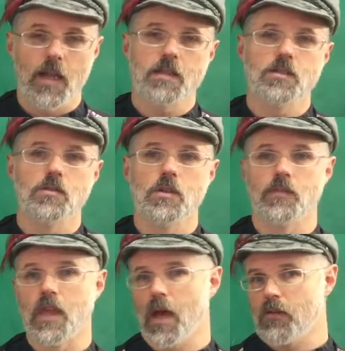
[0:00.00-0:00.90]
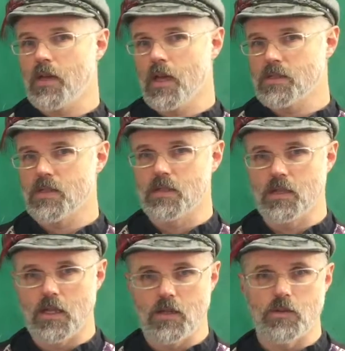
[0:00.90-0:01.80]
attitude of the outcasts and
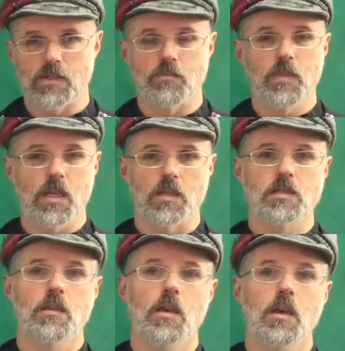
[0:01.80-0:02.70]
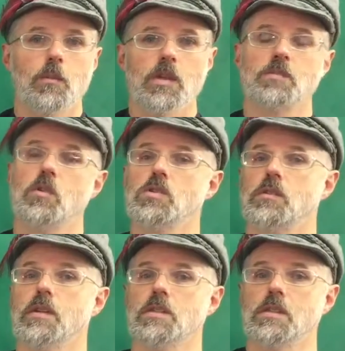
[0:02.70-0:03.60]
the delinquents means because most
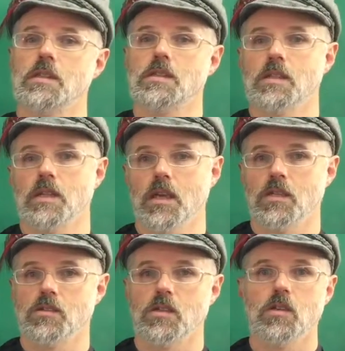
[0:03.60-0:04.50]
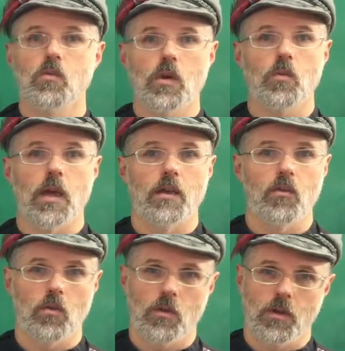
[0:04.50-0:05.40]
of us disengaged in one way
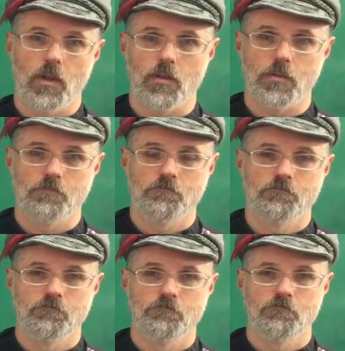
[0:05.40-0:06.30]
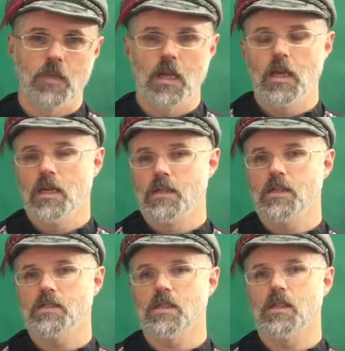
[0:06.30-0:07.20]
or another.
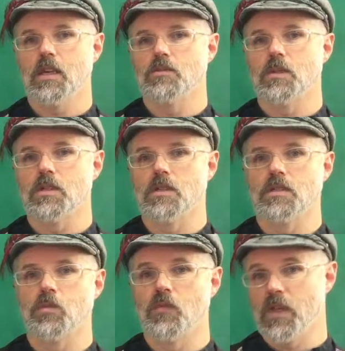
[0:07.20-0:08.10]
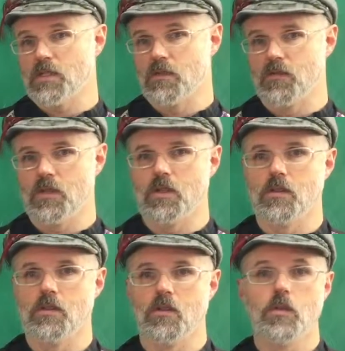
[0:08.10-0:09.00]
Disengagement is pervasive
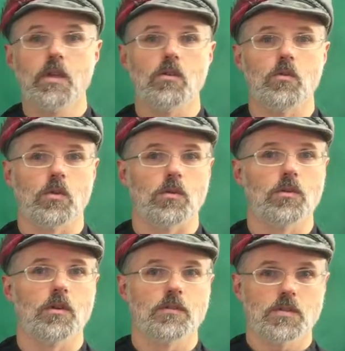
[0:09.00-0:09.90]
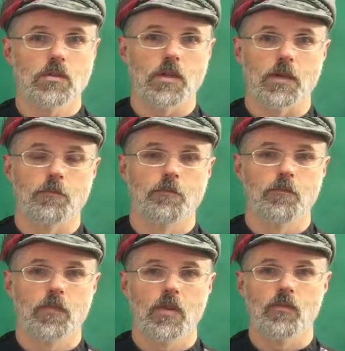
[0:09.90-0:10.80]
in the real world of schooling.
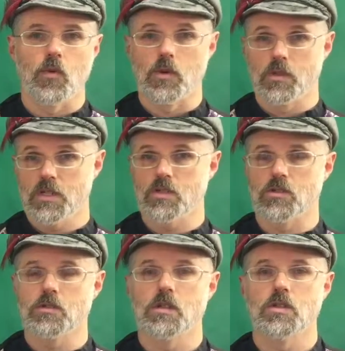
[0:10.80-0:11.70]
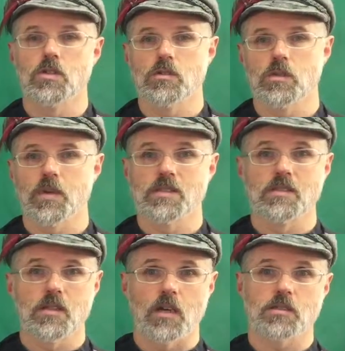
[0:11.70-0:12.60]
For teachers, it shows up as
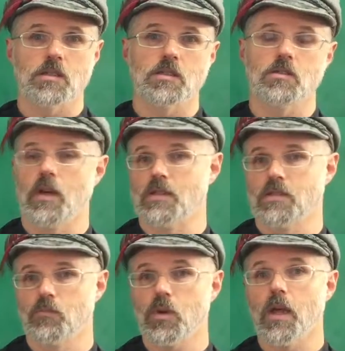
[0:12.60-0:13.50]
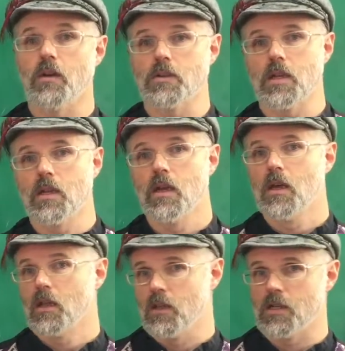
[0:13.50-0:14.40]
toxic stress, burnout, and
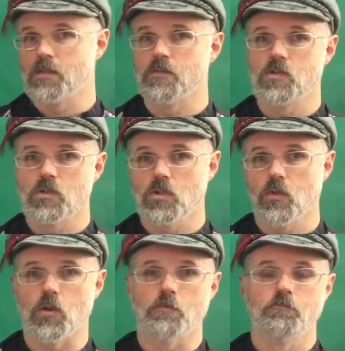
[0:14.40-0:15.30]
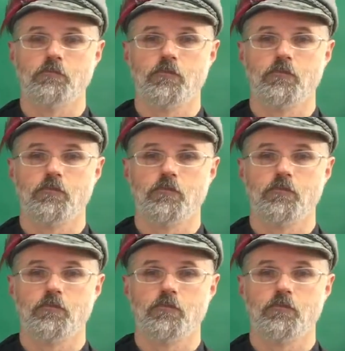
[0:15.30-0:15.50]
lots of turnover.